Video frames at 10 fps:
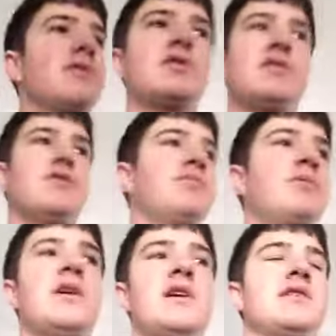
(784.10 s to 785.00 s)
one of those
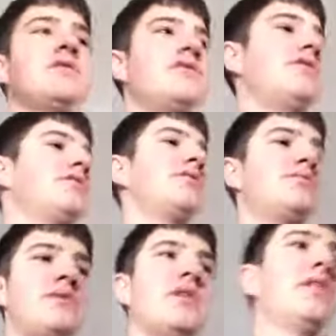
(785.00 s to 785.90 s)
players,
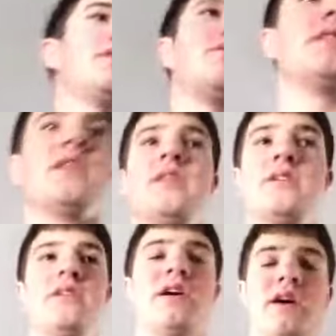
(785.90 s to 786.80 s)
you know.
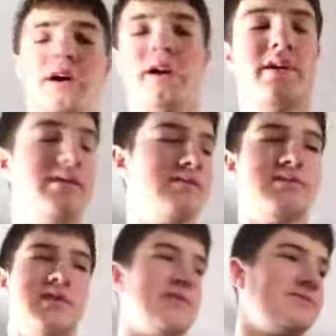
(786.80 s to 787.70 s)
I,
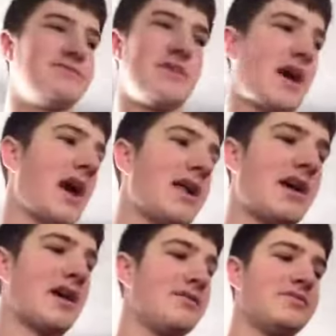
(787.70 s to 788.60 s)
it, I,
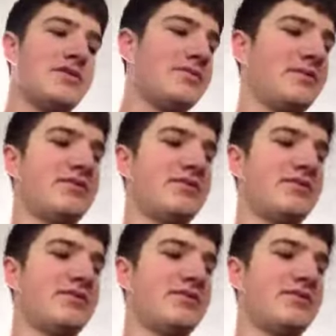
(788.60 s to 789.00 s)
I'd just be